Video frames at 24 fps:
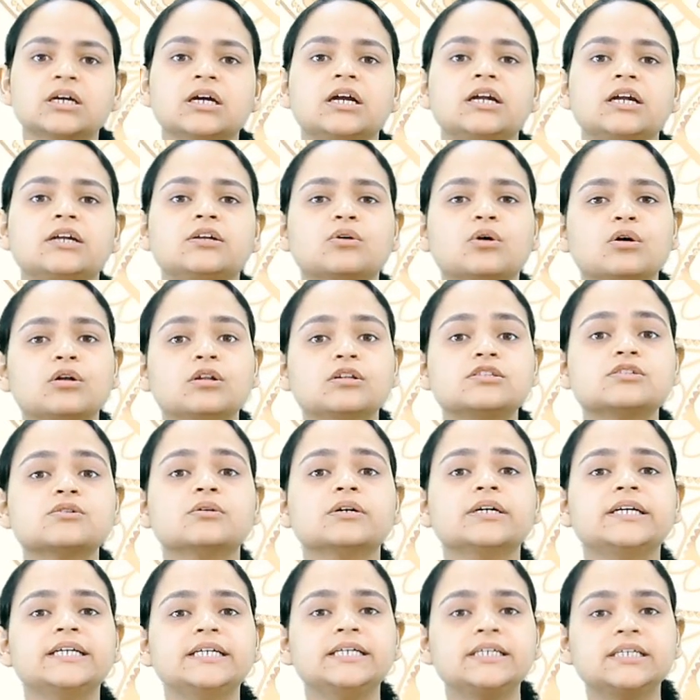It also
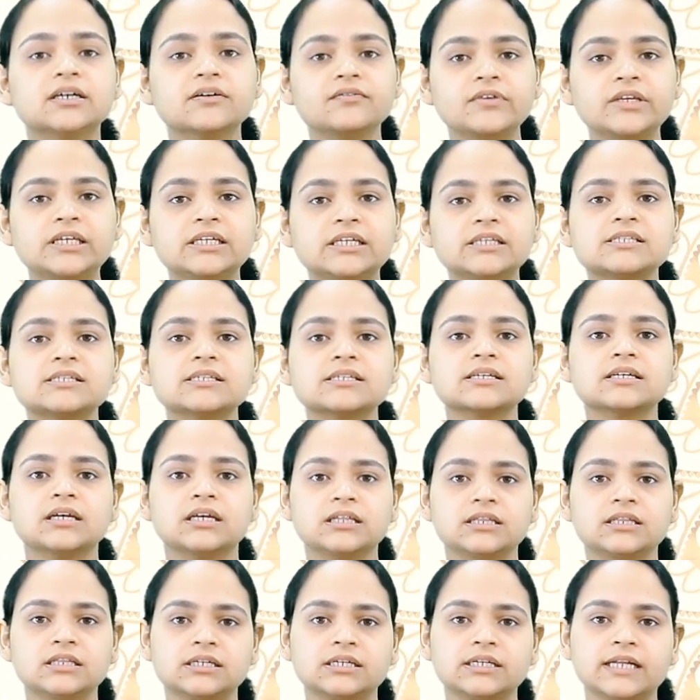intervenes
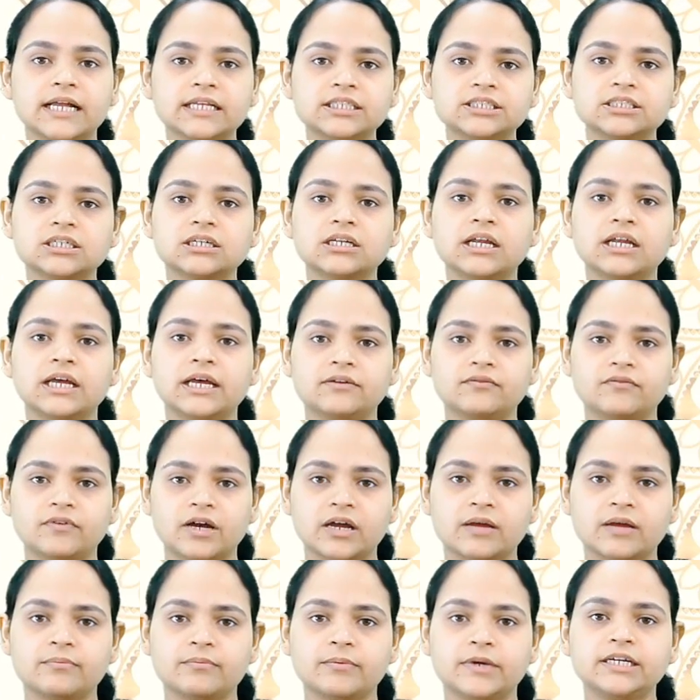in the natural
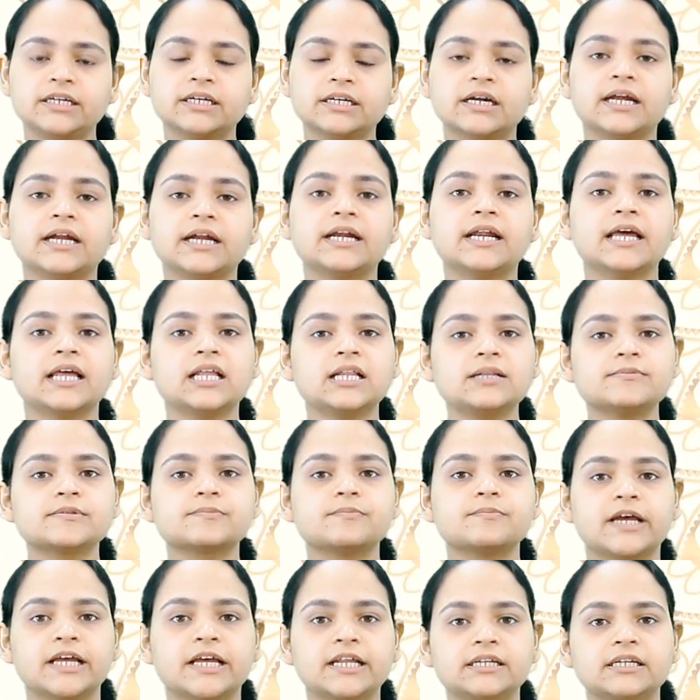environment and helps
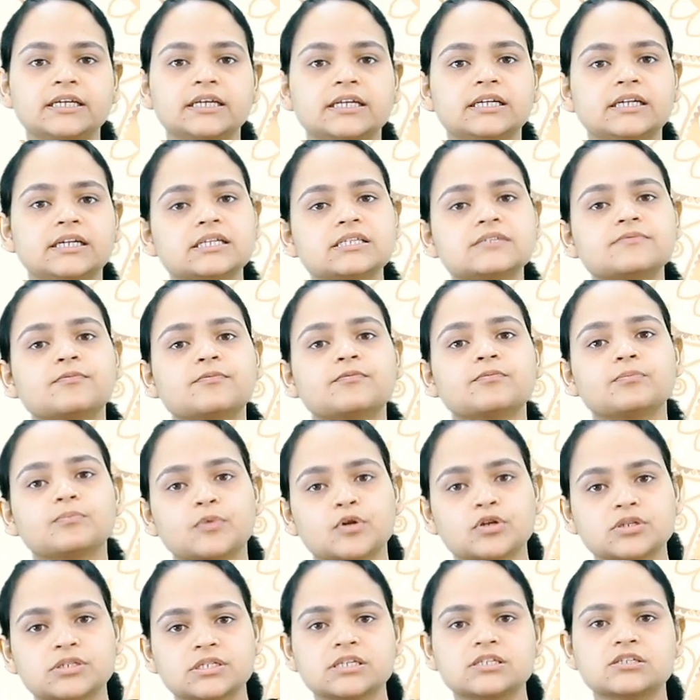man in his
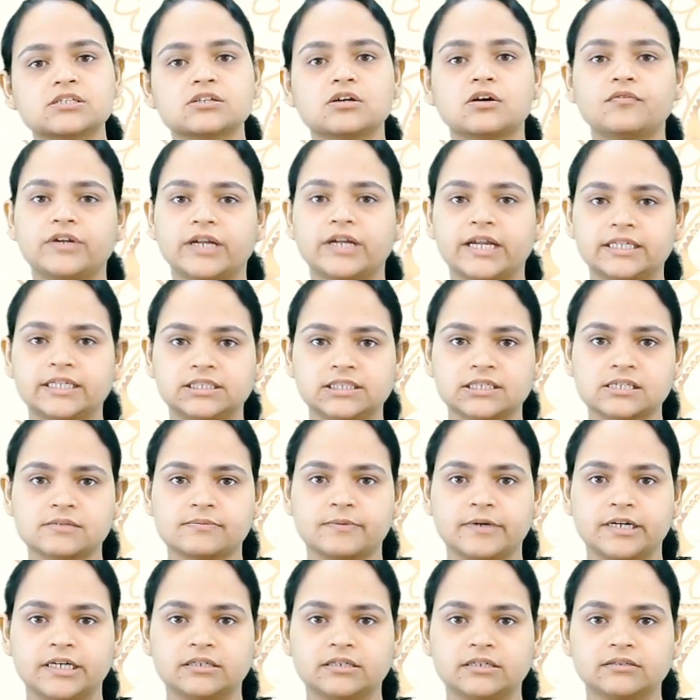process of
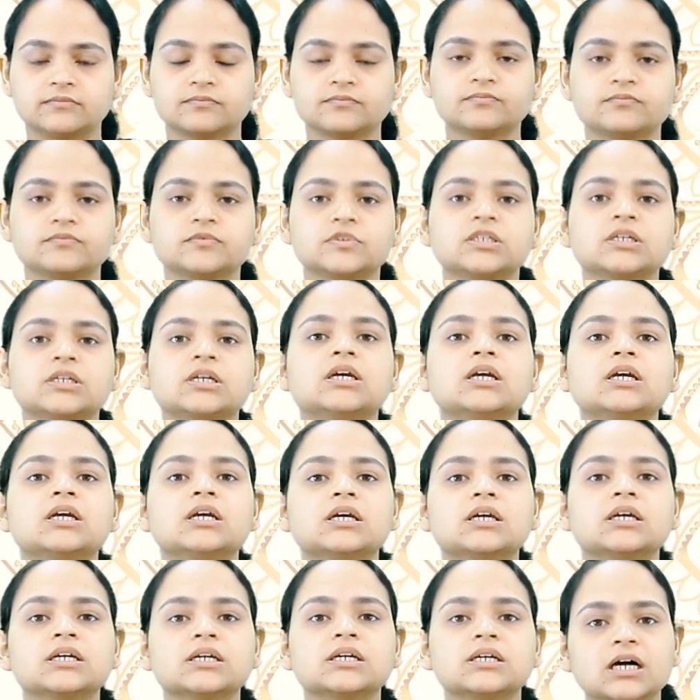adjustment.
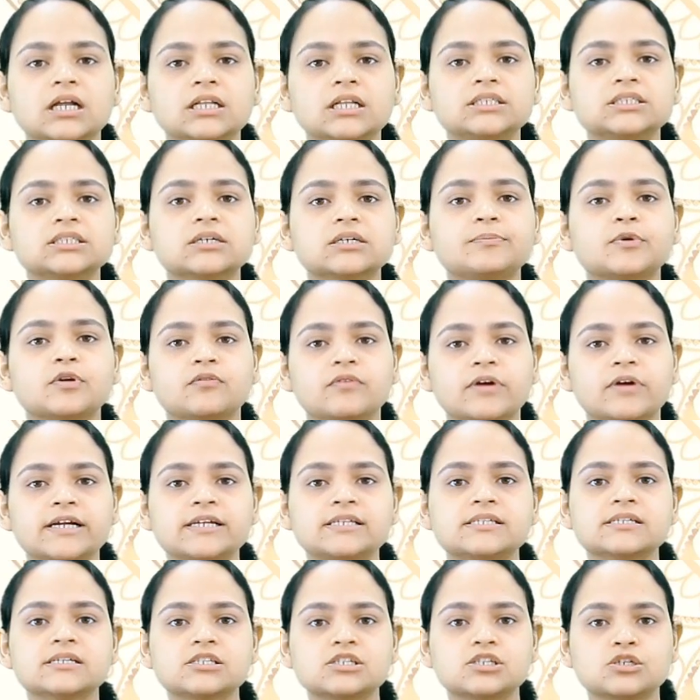Culture
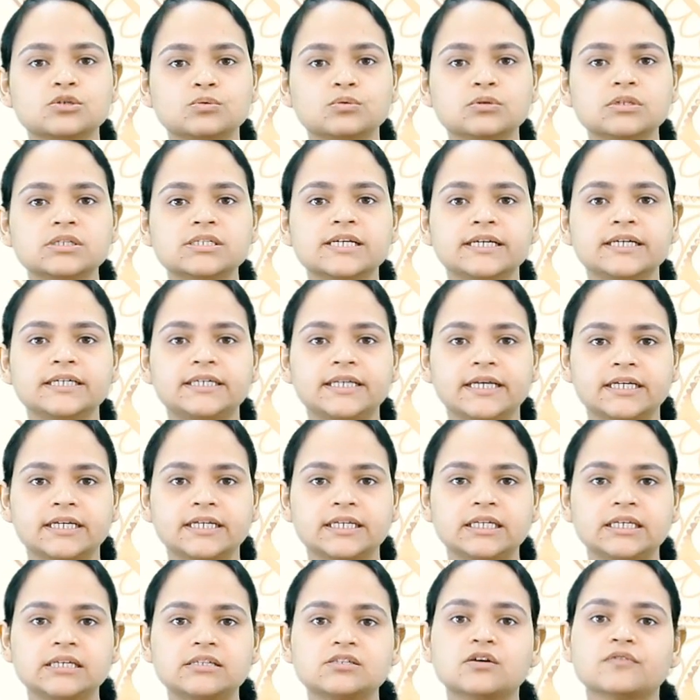provides us tools and
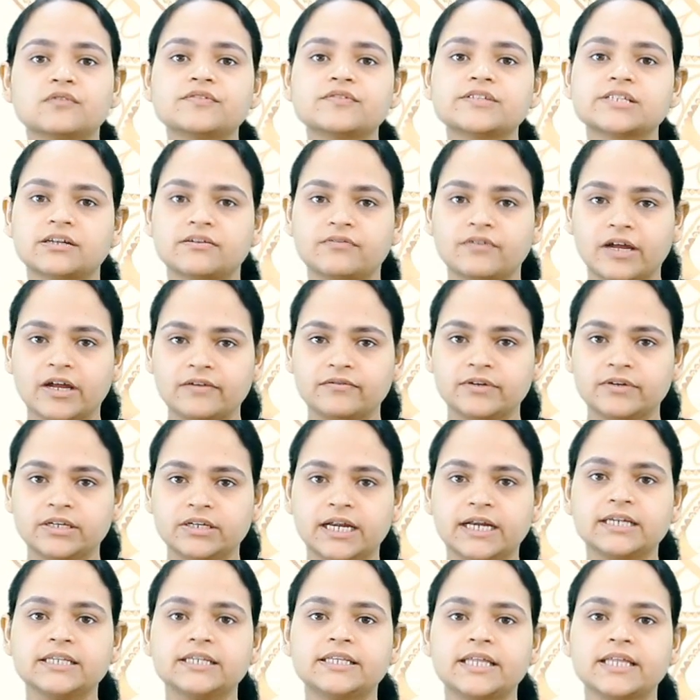techniques of survival
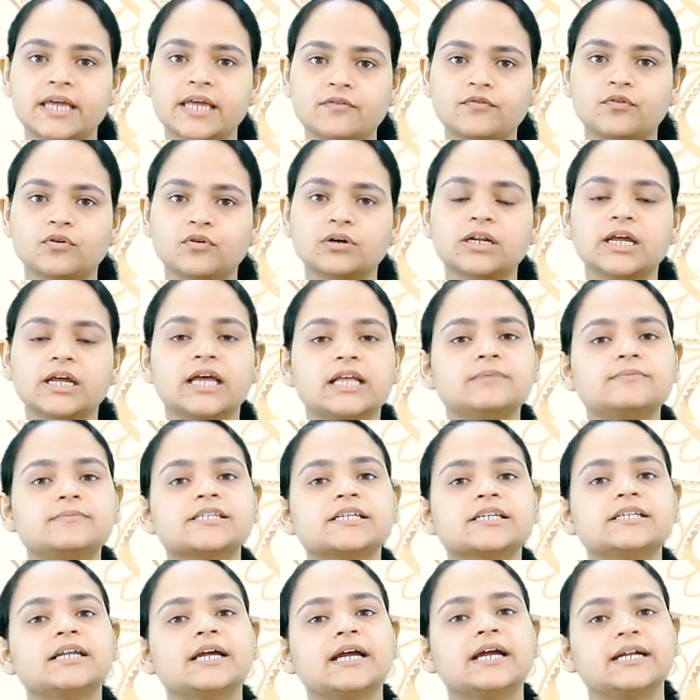and therefore helps
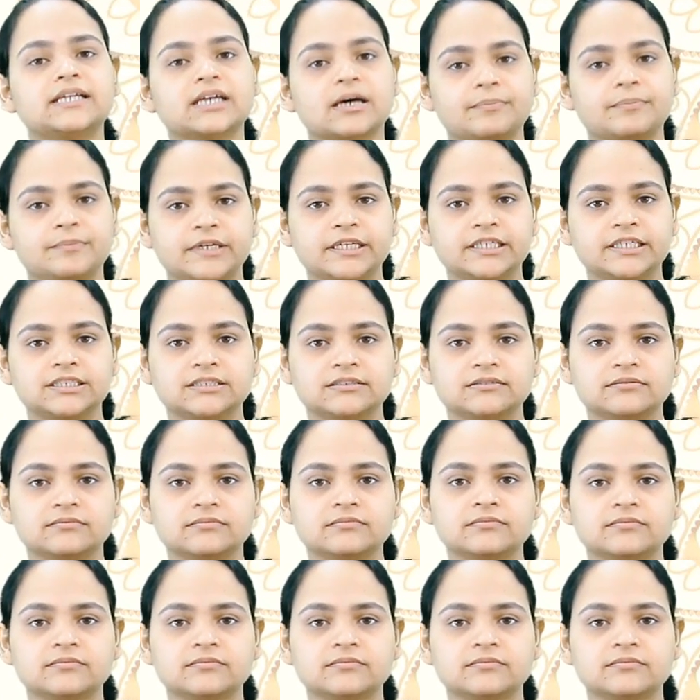in adaptation.